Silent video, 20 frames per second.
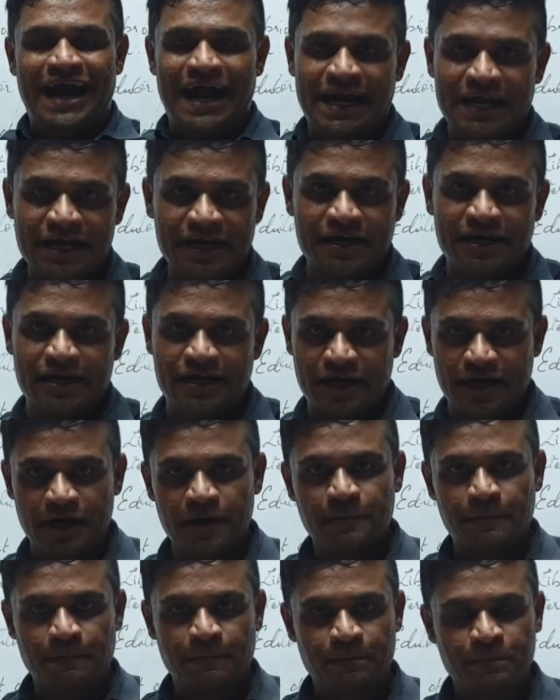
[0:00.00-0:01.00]
edited
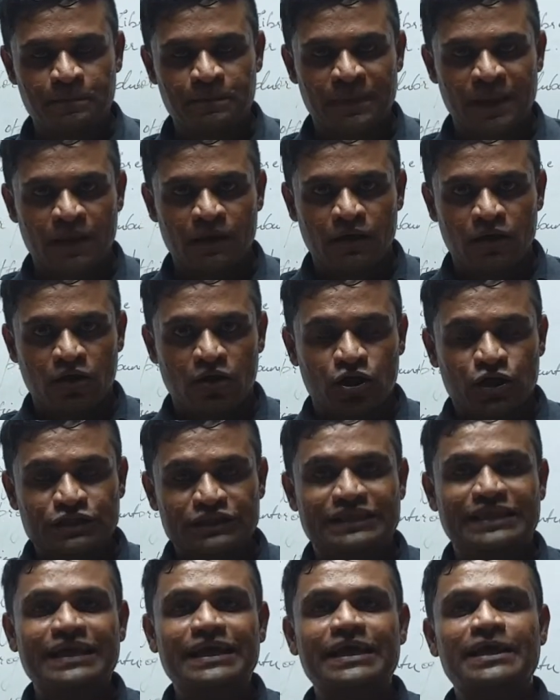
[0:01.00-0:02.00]
it,
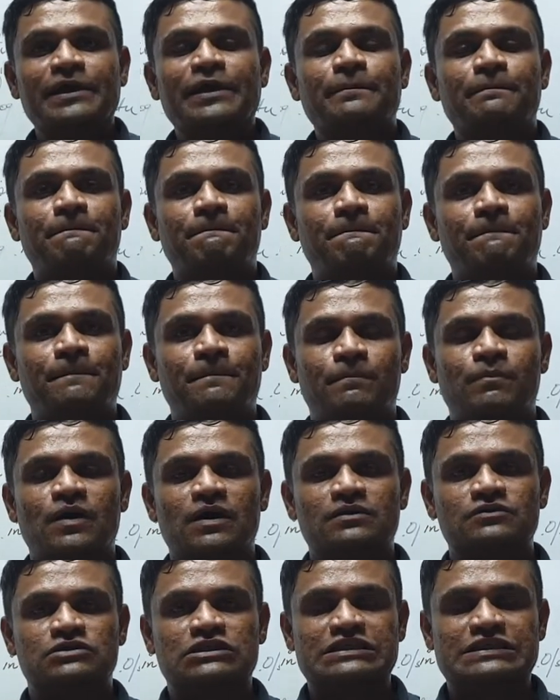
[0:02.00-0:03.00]
the
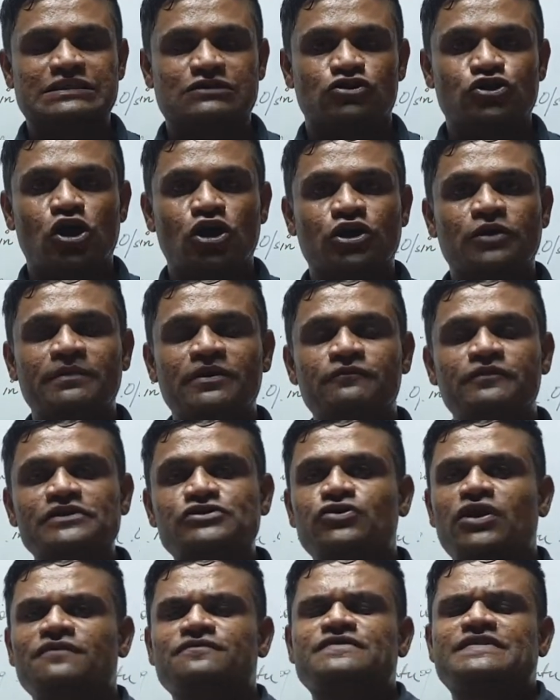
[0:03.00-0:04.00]
document which
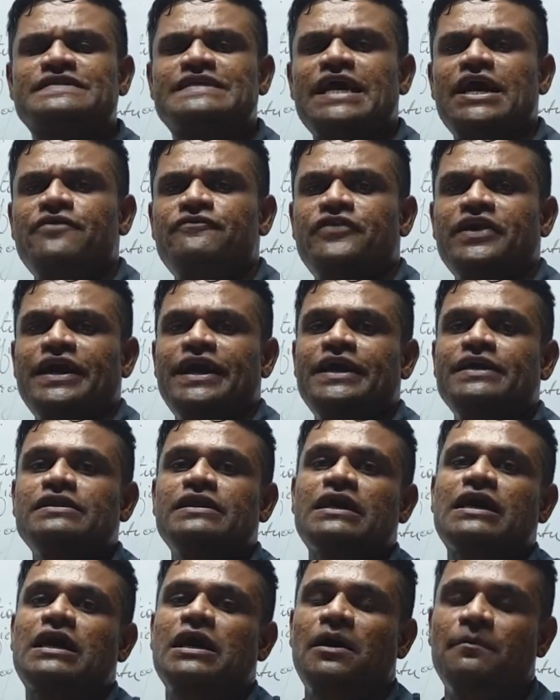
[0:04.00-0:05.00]
you have saved in the
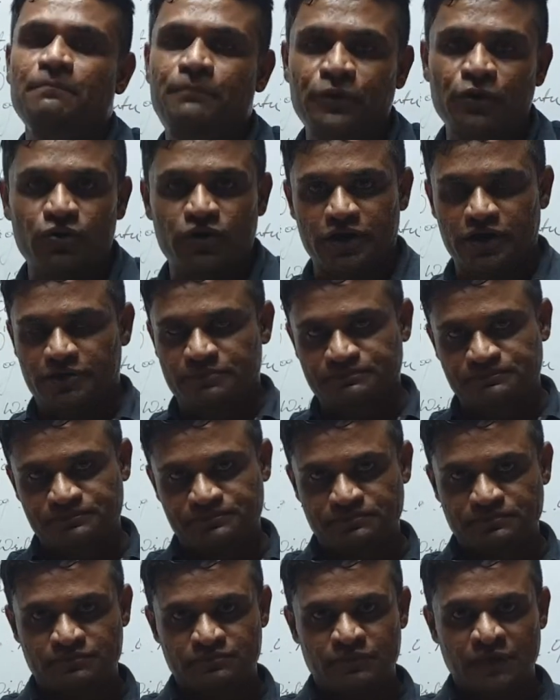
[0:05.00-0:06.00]
computer
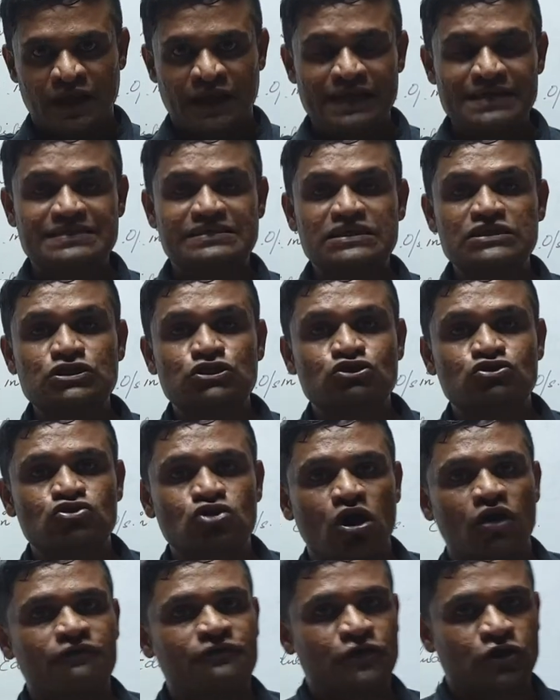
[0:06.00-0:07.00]
is a
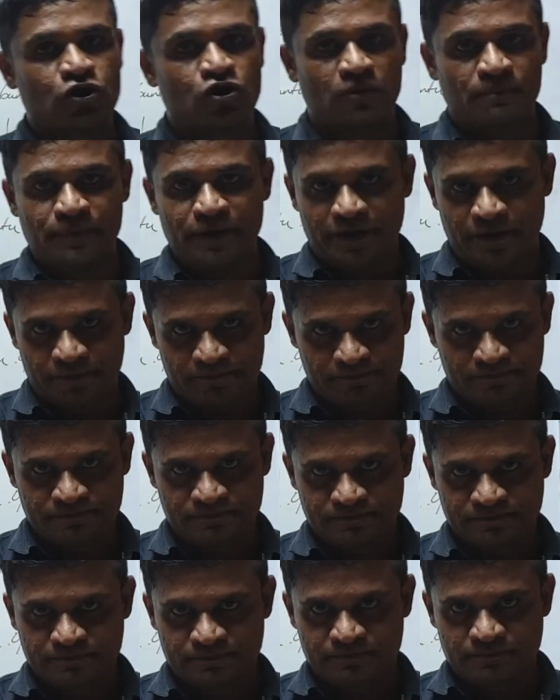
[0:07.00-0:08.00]
soft copy.
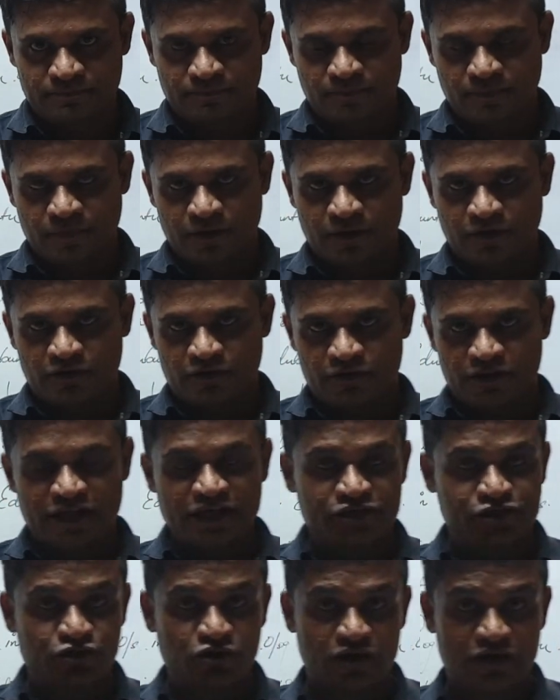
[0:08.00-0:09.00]

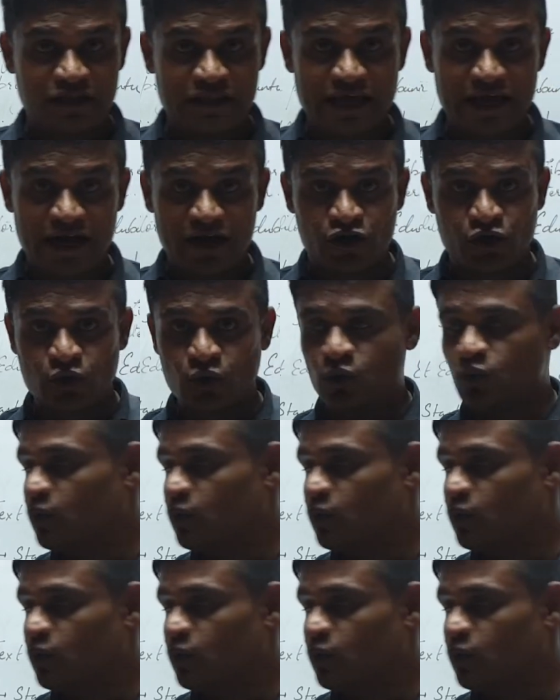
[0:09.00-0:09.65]
There are two